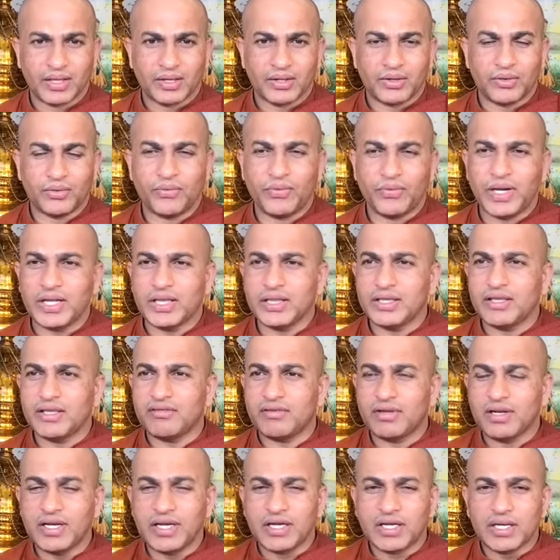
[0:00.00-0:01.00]
And when
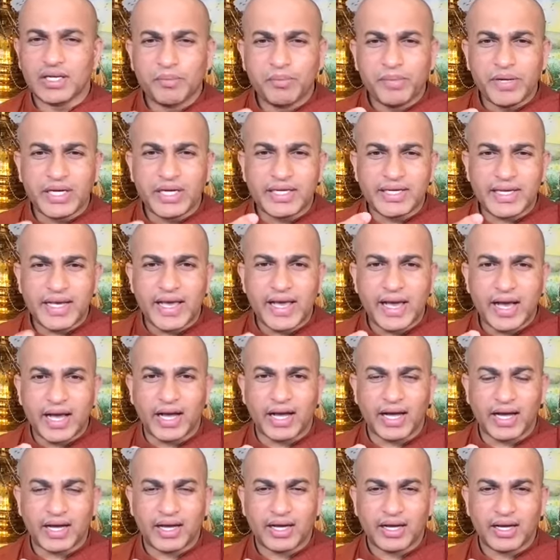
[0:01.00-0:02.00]
this little bit
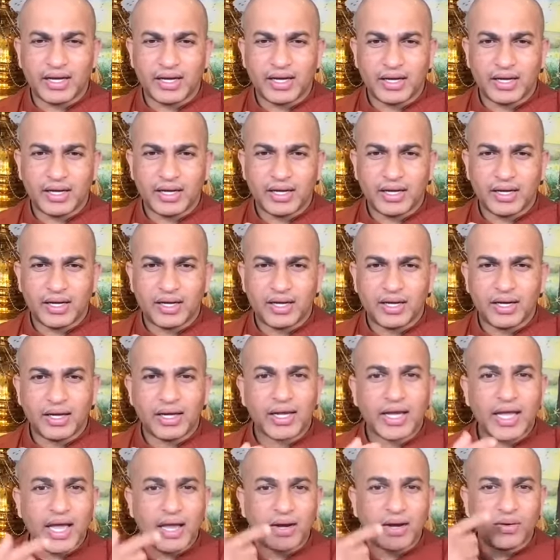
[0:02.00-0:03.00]
air
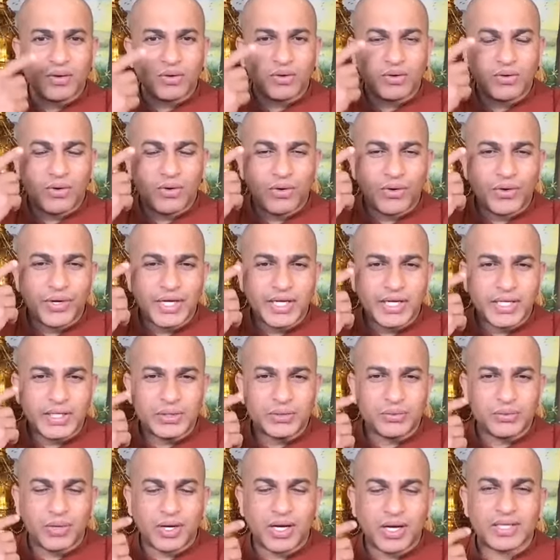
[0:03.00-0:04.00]
cannot go
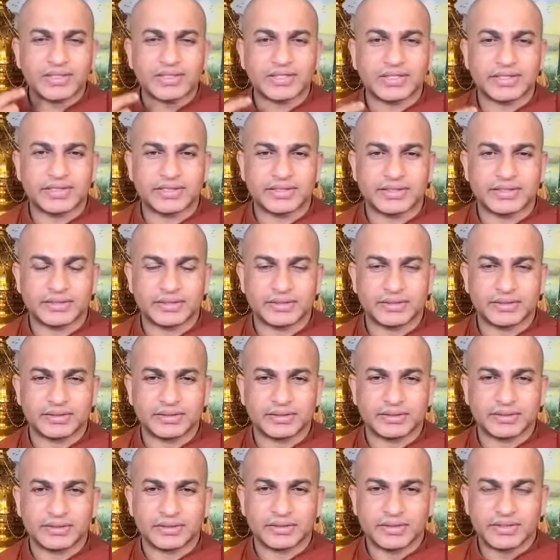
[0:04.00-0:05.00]
into us,
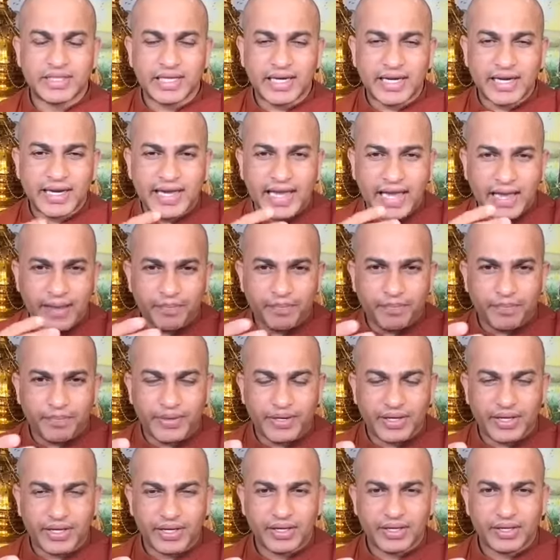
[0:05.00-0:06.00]
the gap
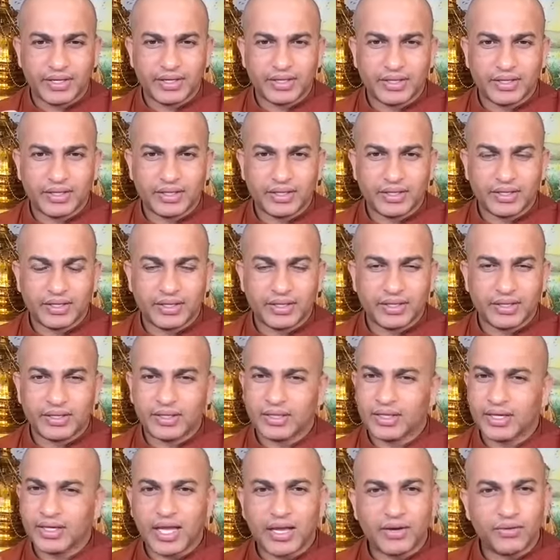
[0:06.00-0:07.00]

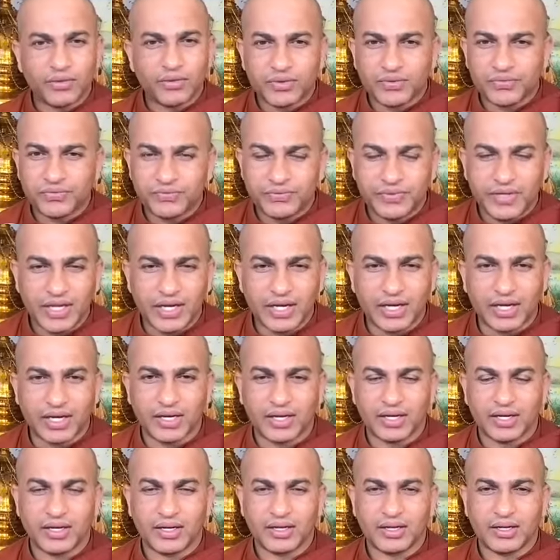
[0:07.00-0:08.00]
cannot
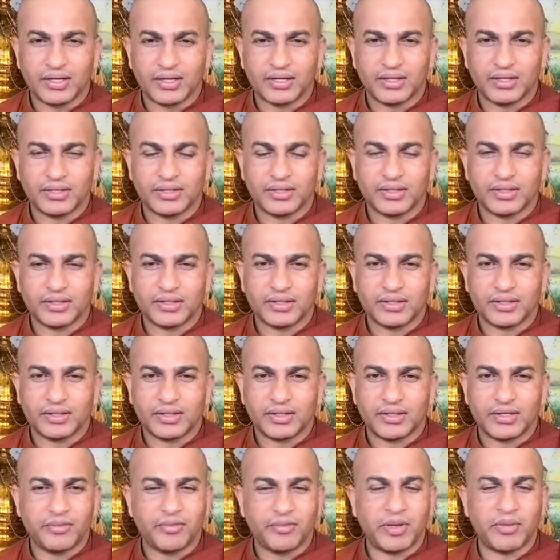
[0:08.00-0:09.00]
fill.
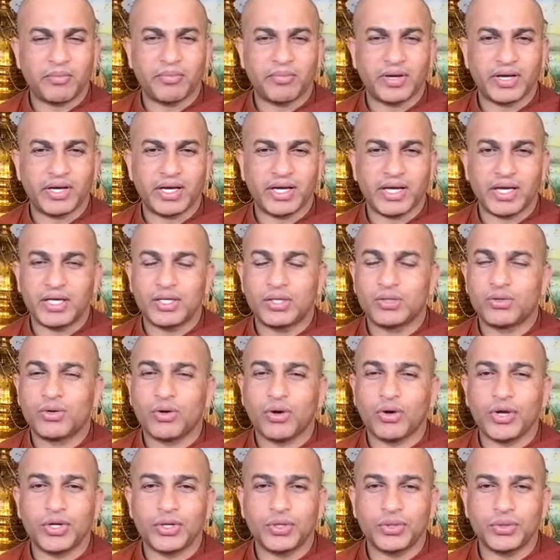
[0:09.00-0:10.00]
Remember, it's
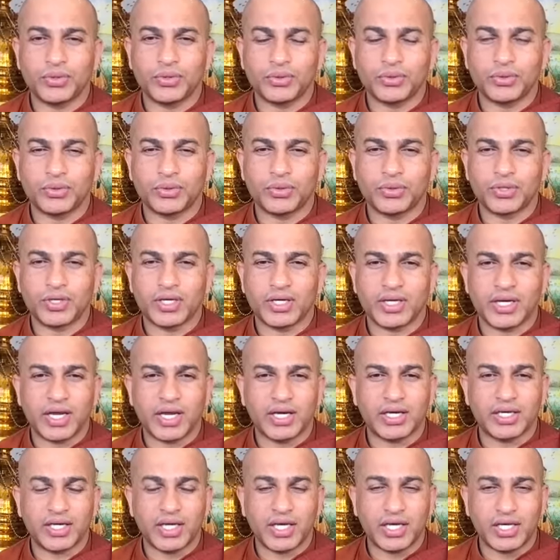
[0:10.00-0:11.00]
going to
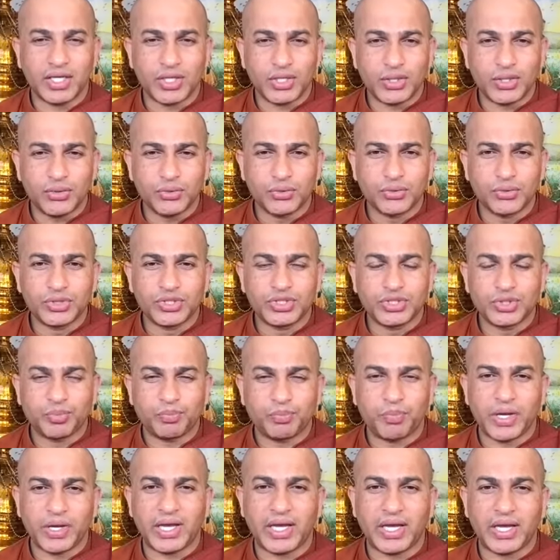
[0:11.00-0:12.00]
create a huge
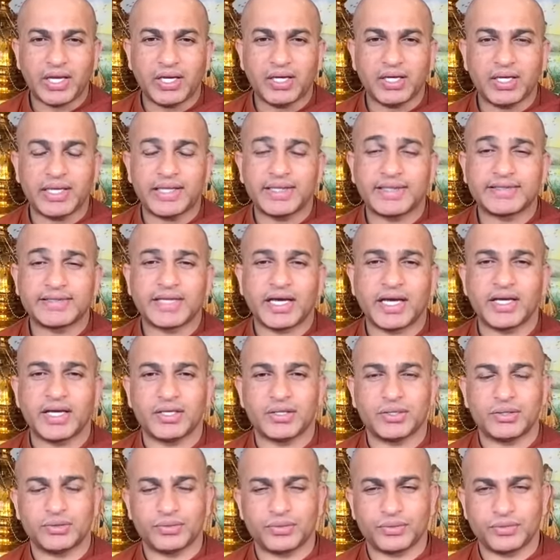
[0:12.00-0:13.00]
pain inside
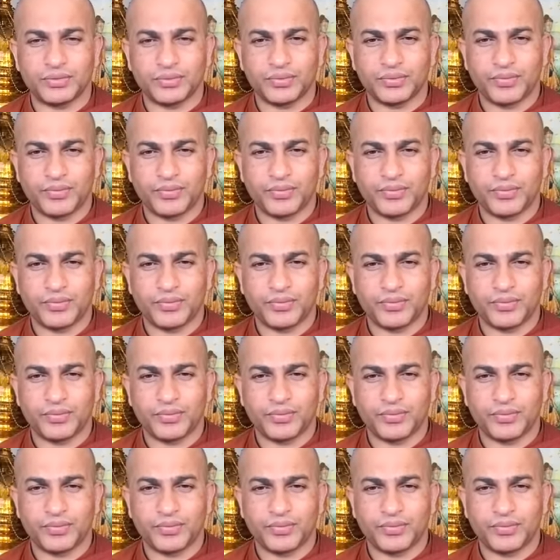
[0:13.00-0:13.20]
you.